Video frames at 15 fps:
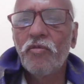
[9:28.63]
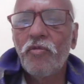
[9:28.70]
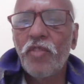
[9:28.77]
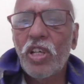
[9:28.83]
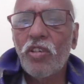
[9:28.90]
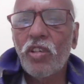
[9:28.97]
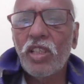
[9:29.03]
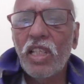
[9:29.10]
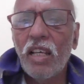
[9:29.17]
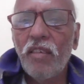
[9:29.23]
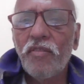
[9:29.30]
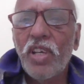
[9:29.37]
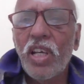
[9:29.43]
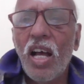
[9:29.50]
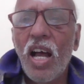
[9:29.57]

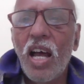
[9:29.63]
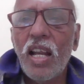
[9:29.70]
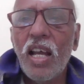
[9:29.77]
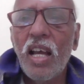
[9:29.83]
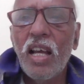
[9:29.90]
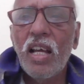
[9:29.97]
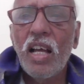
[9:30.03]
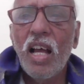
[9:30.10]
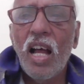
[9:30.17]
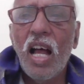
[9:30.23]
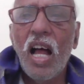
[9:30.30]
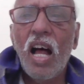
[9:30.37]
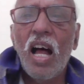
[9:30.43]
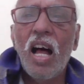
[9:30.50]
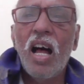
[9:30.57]
Vikrita Vihara
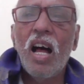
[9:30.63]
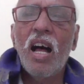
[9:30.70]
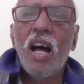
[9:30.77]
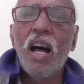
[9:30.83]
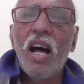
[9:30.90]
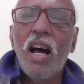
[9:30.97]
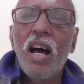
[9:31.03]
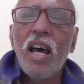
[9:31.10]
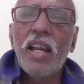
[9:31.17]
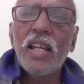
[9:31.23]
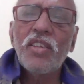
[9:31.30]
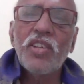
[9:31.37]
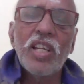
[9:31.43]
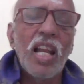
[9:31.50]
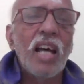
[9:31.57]

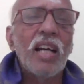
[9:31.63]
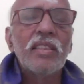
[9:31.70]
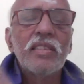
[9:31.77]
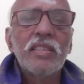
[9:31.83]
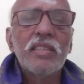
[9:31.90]
Ahara Shila.